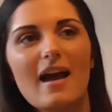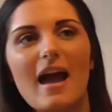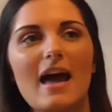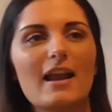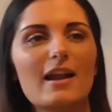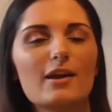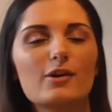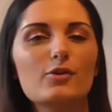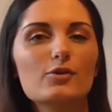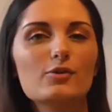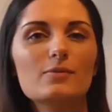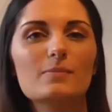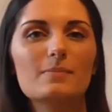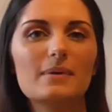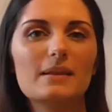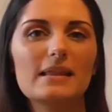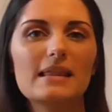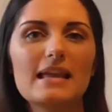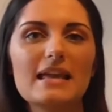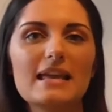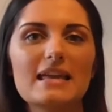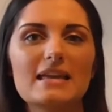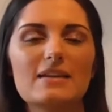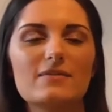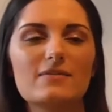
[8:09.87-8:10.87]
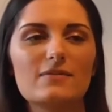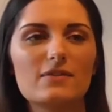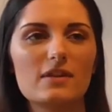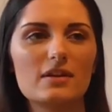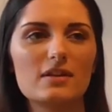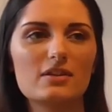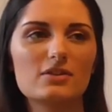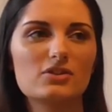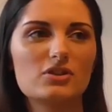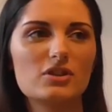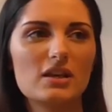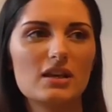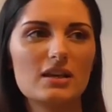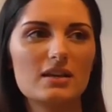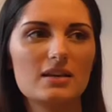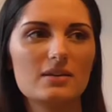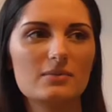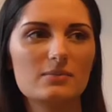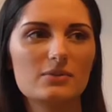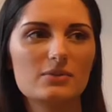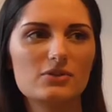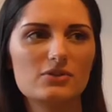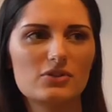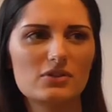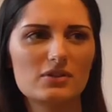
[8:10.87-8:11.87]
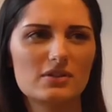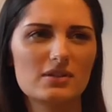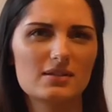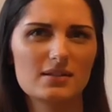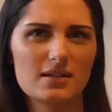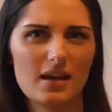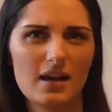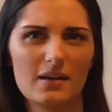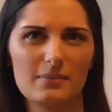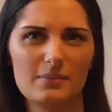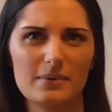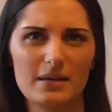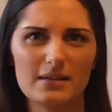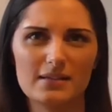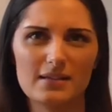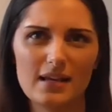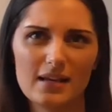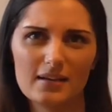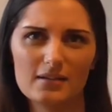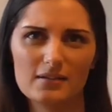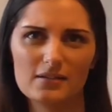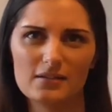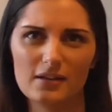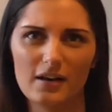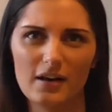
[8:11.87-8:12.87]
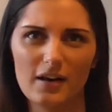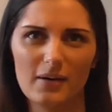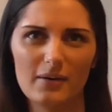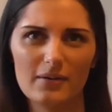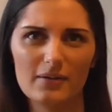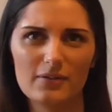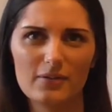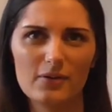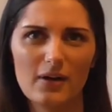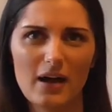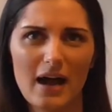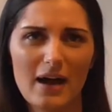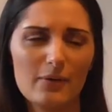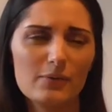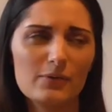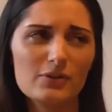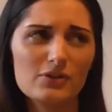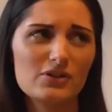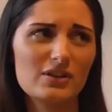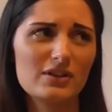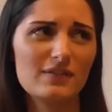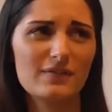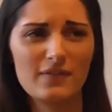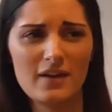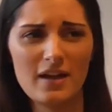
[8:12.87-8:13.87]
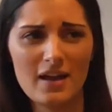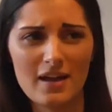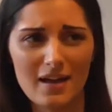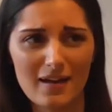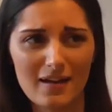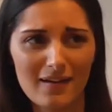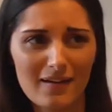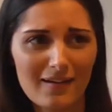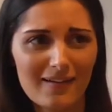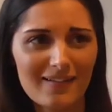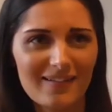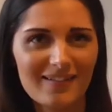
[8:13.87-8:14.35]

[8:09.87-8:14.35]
And I couldn't believe that she was just inside me a second ago. I thought, how could she fit?